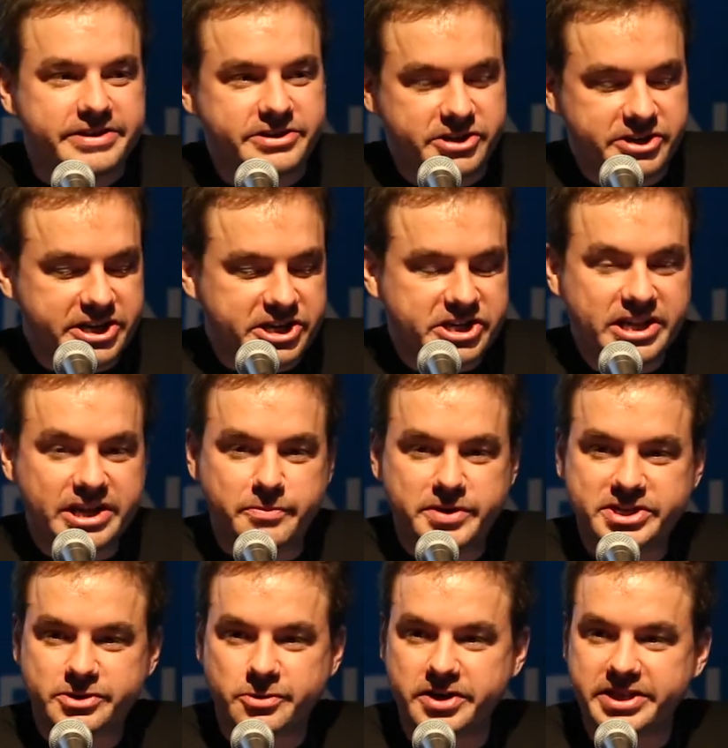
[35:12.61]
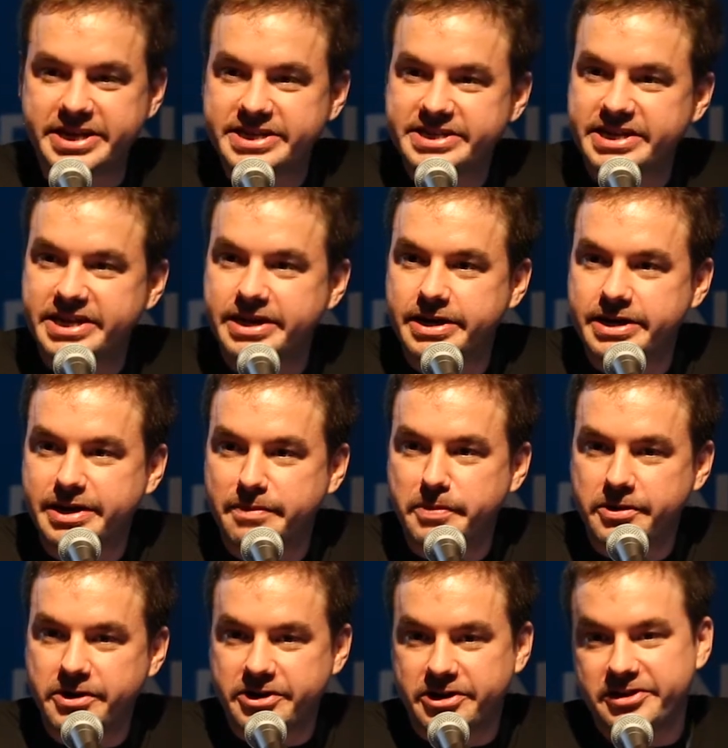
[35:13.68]
traditionally, we stored these in a
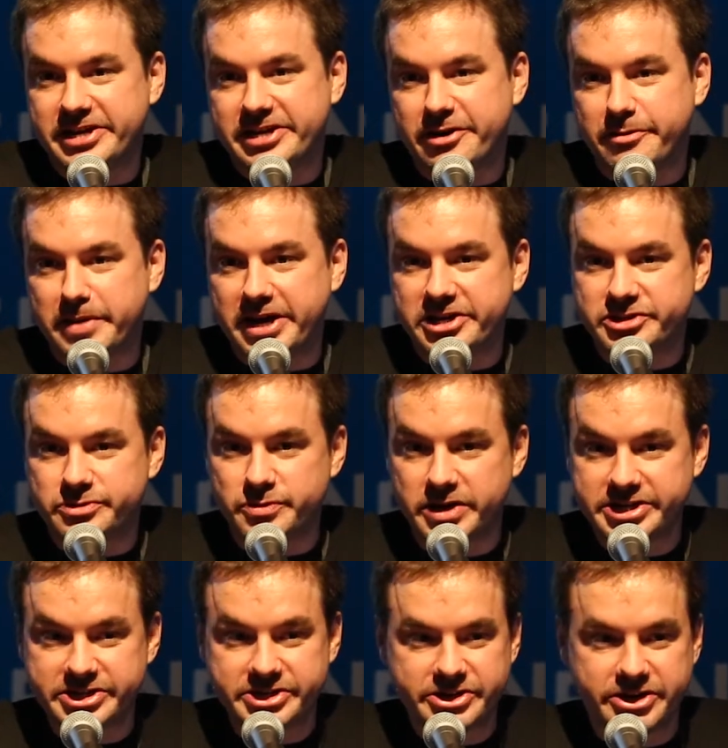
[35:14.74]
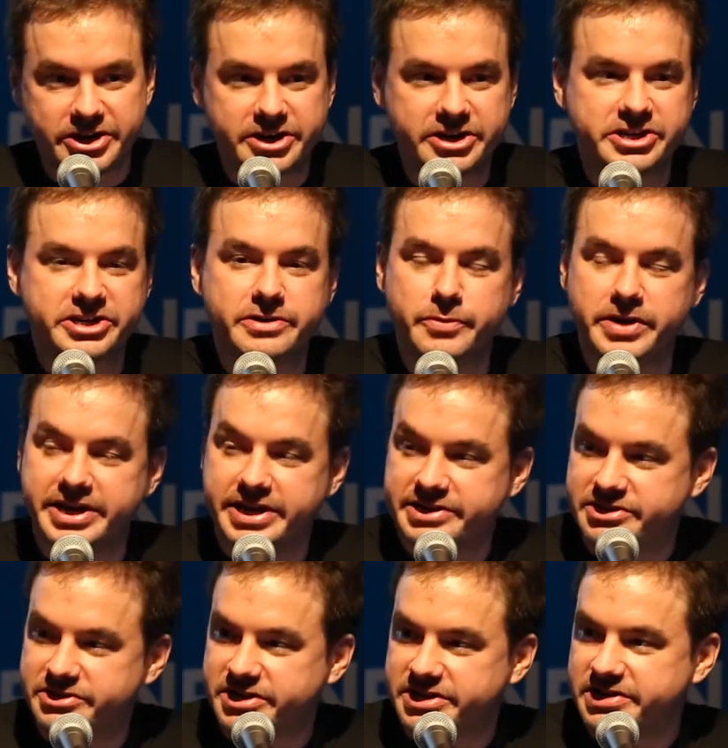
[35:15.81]
component called eCall Manager Registrar. We had
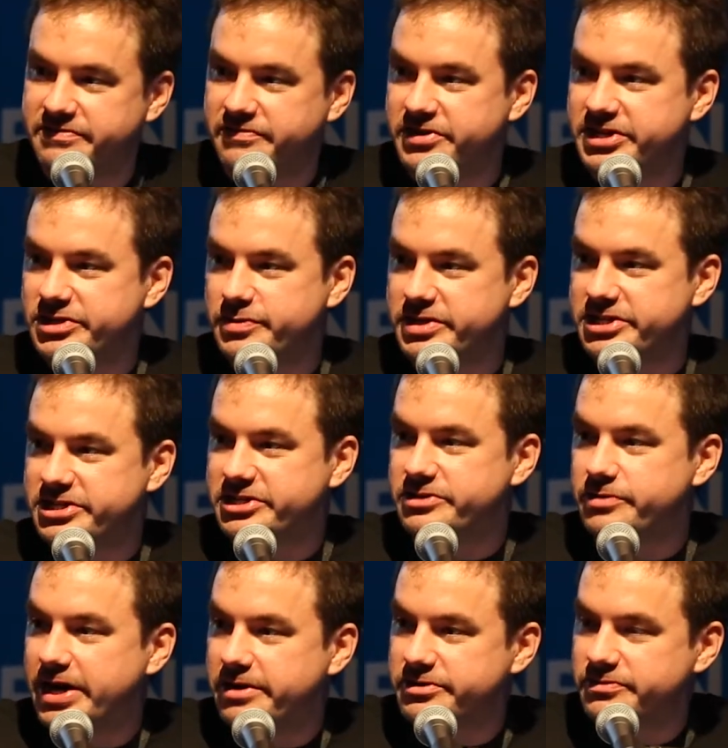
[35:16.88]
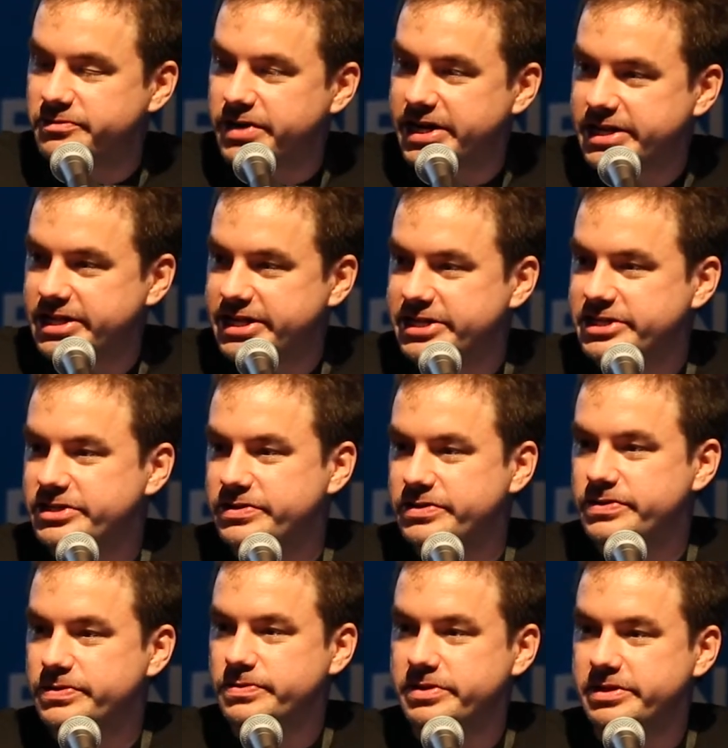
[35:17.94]
instructed FreeSwitch to route directly
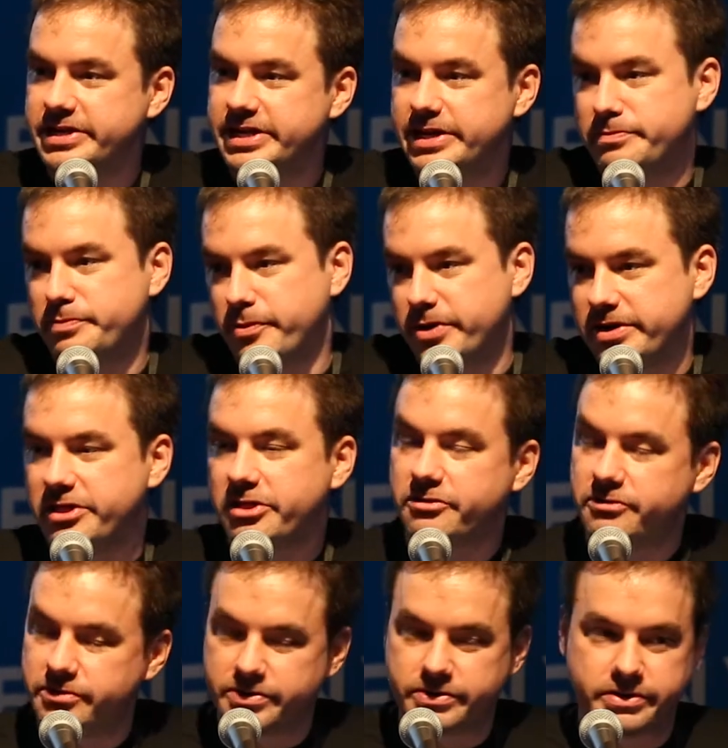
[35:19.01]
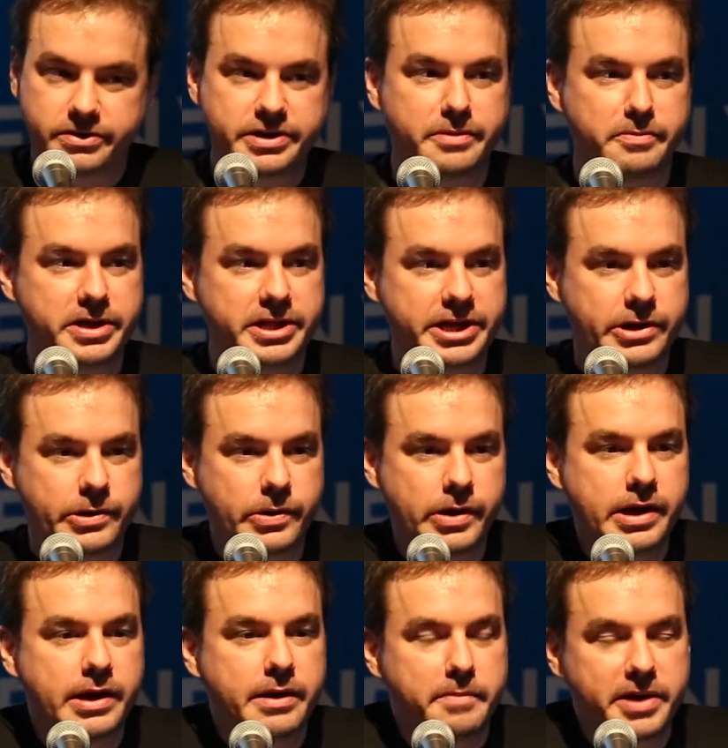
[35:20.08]
to the endpoint through Camilio,
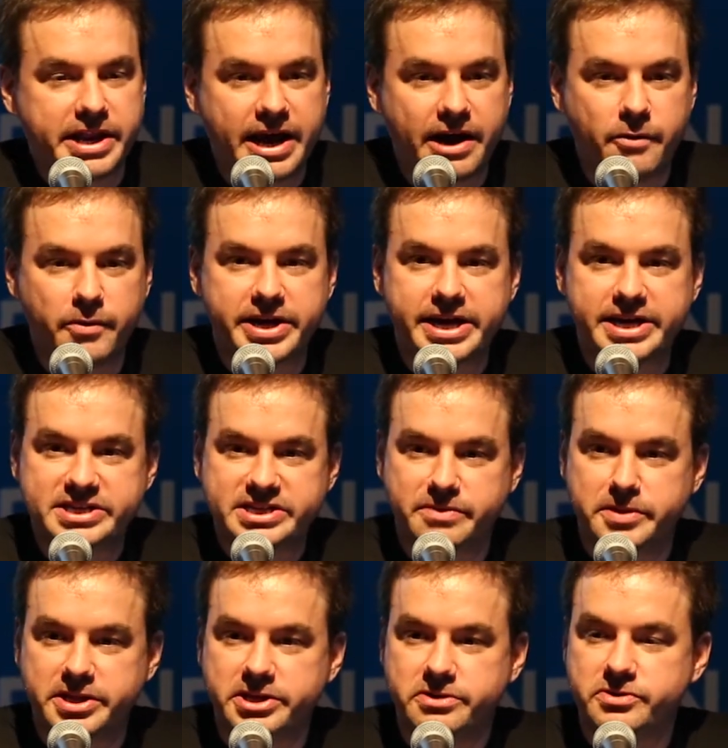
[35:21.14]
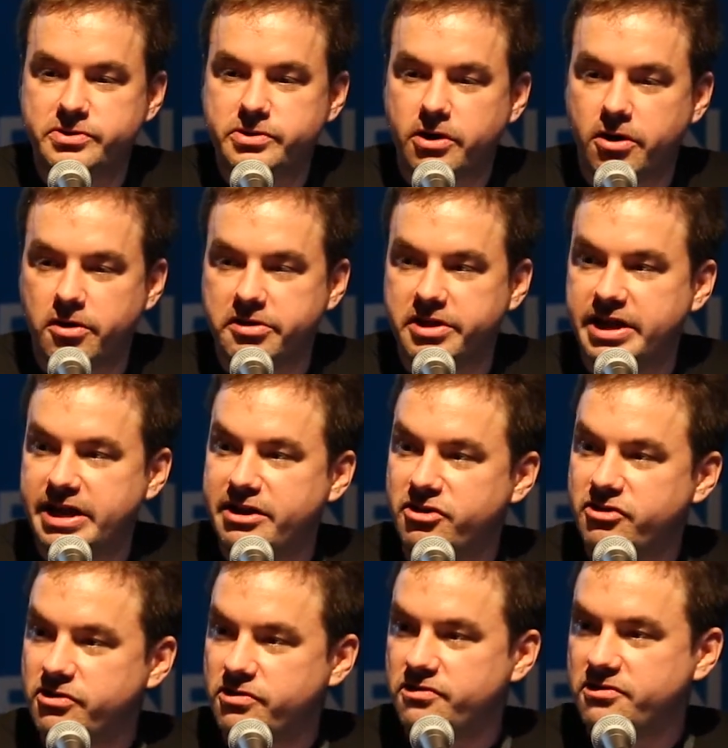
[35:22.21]
but now we ask Camilio to call the
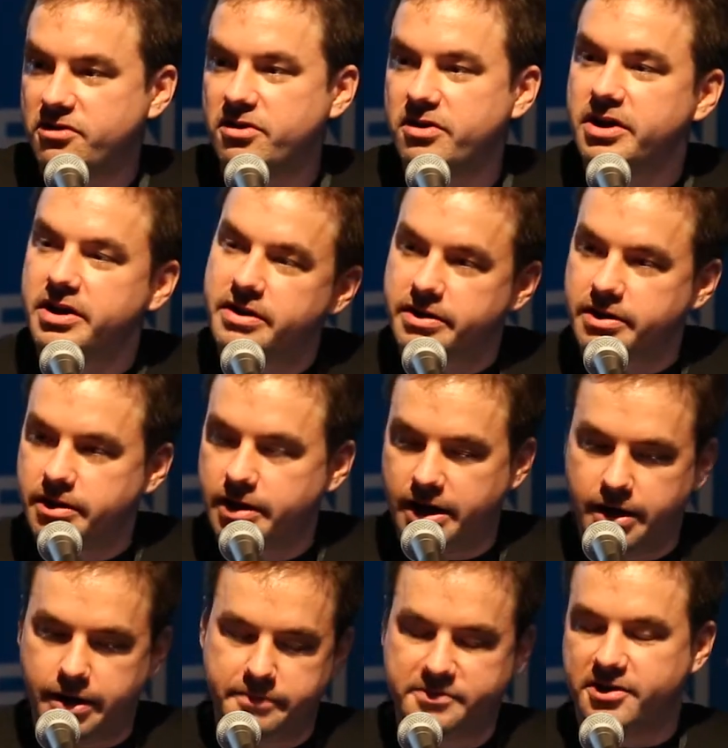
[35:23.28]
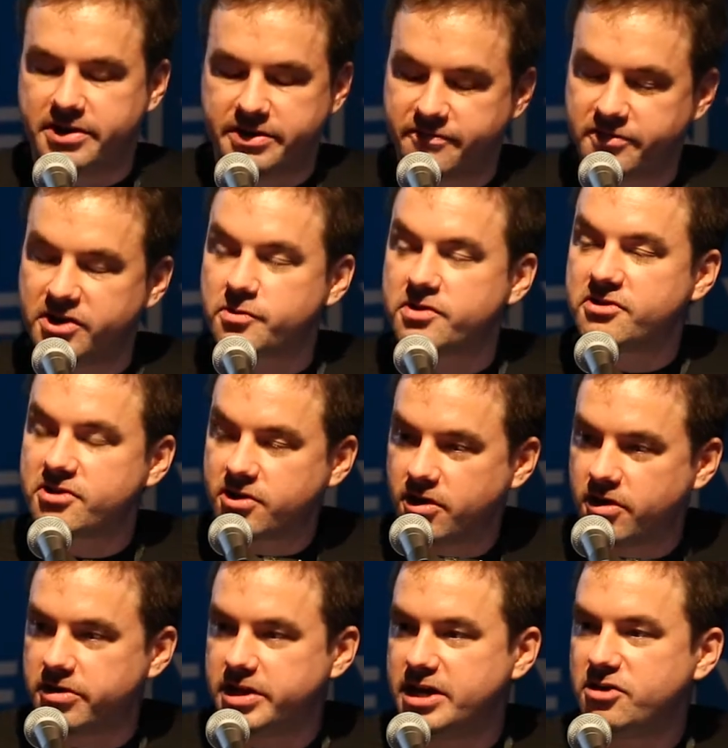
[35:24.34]
end user. FreeSwitch to
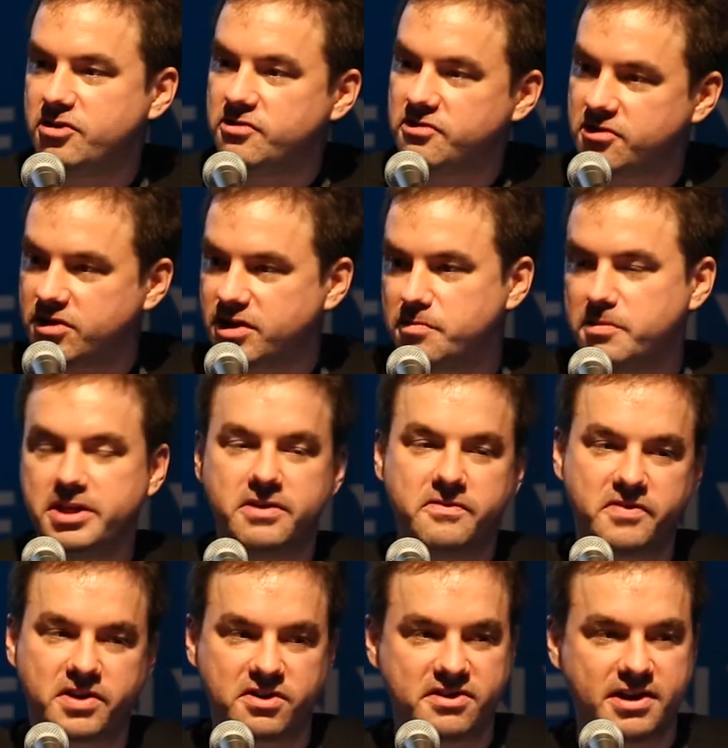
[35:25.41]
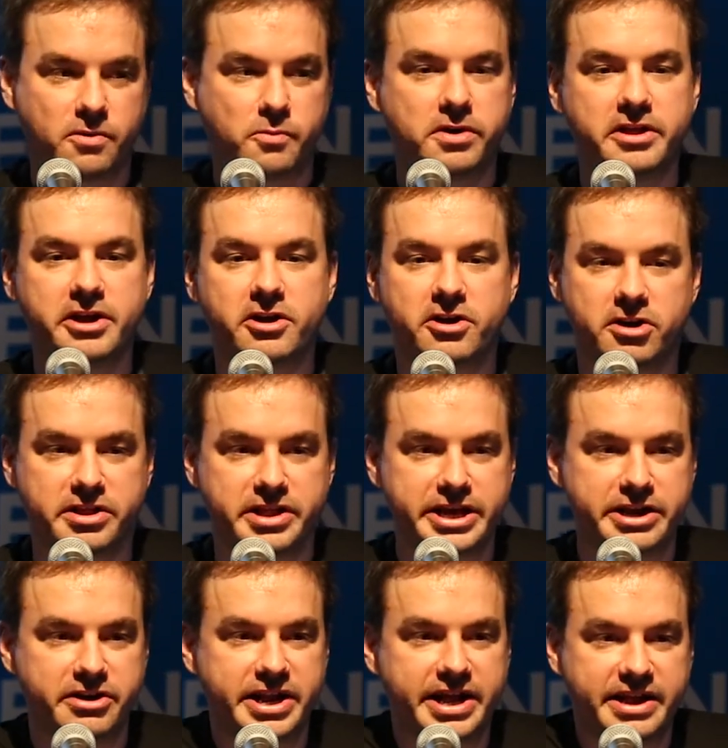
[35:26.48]
call the end user. Camilio figures out where they are on the
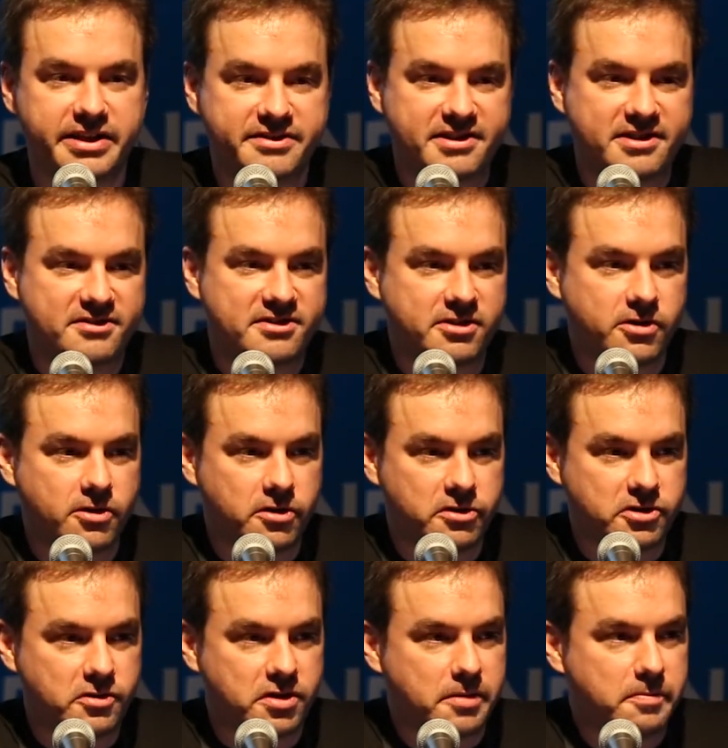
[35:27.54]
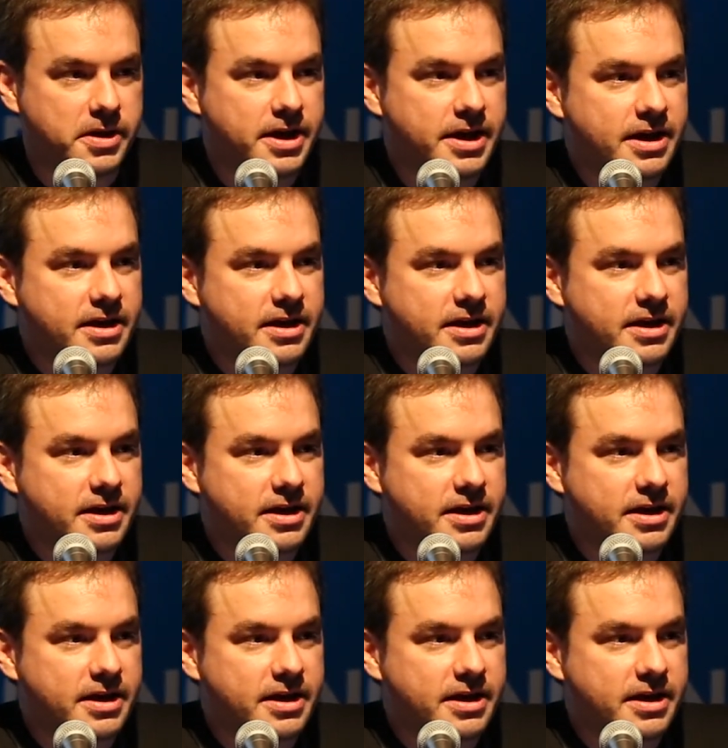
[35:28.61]
internet and sends the call to them.